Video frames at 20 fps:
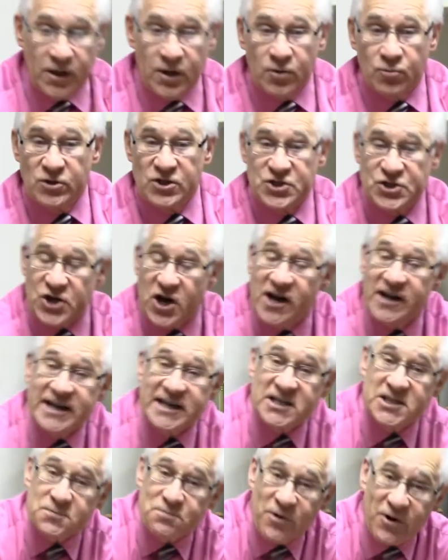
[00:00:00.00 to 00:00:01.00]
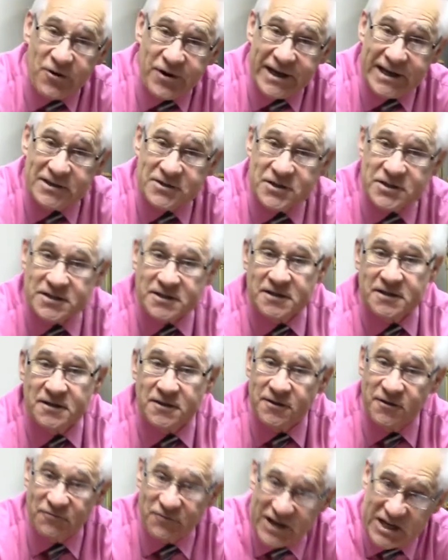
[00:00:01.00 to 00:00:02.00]
When John experienced
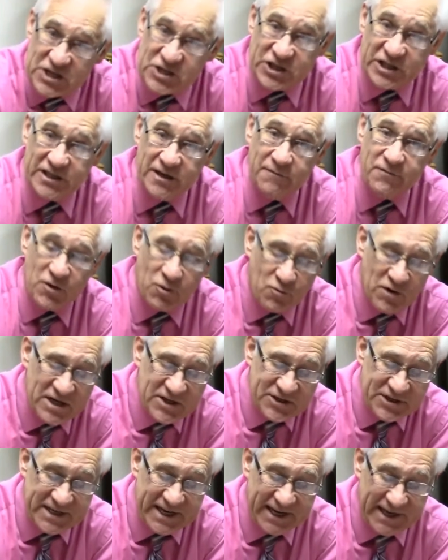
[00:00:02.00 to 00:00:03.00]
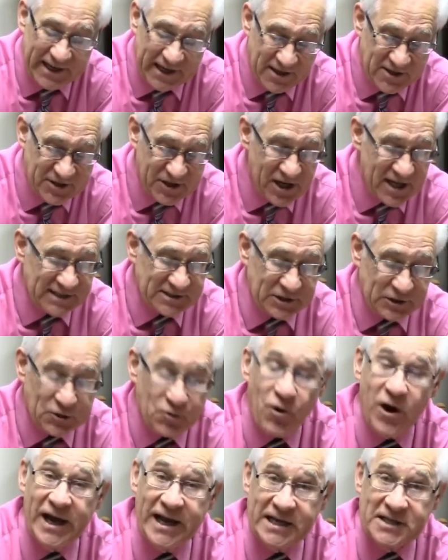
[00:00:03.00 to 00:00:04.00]
the vision of the risen and exalted
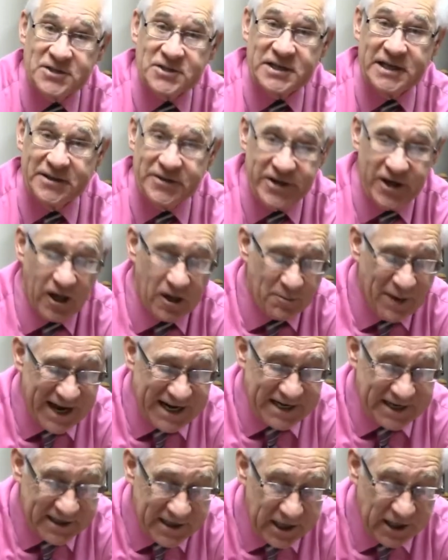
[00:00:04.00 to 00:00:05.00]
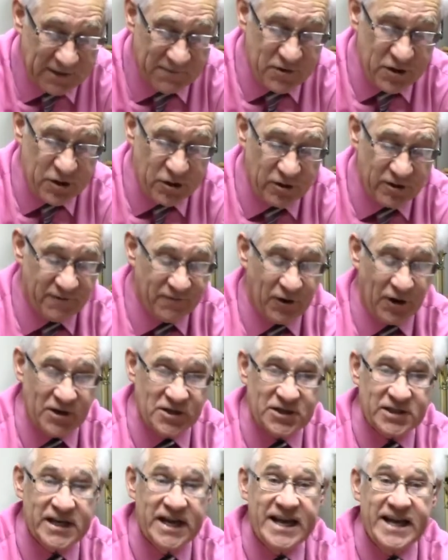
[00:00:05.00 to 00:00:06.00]
Christ and the Almighty King of the
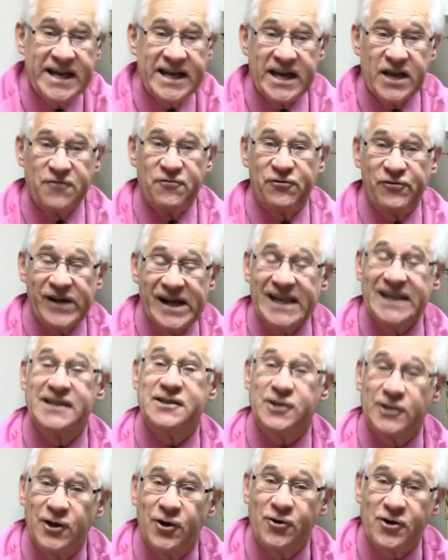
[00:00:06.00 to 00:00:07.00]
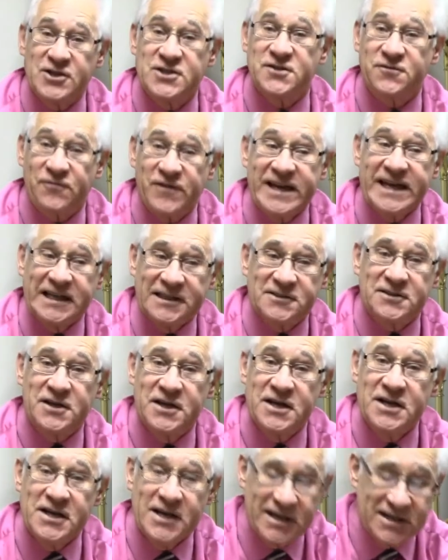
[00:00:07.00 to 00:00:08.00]
universe, he fell at the Lord's feet
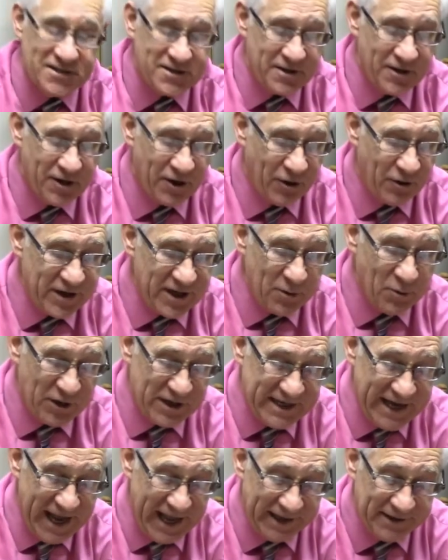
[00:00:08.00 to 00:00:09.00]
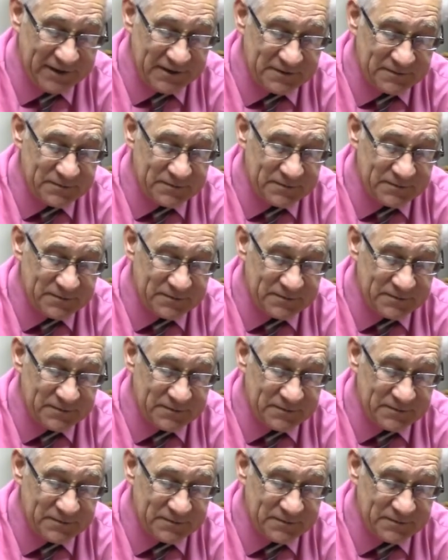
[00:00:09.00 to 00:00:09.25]
as though he were dead.